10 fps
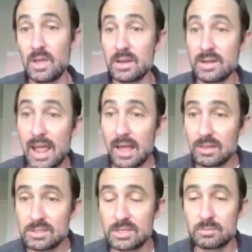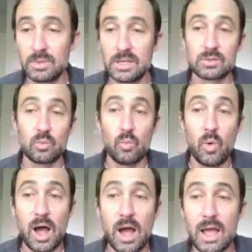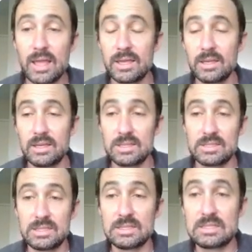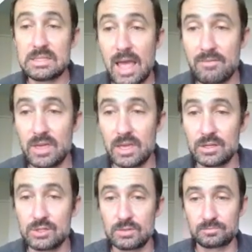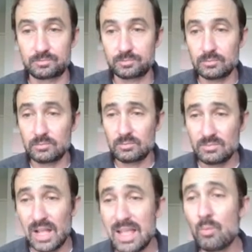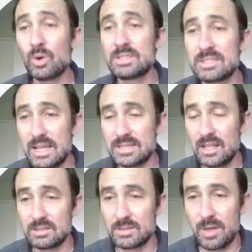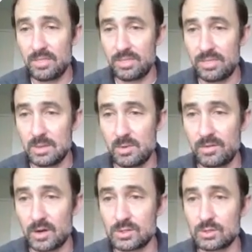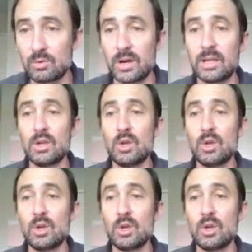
Analysis means why is he savage and what does that tell us about the theme of our story?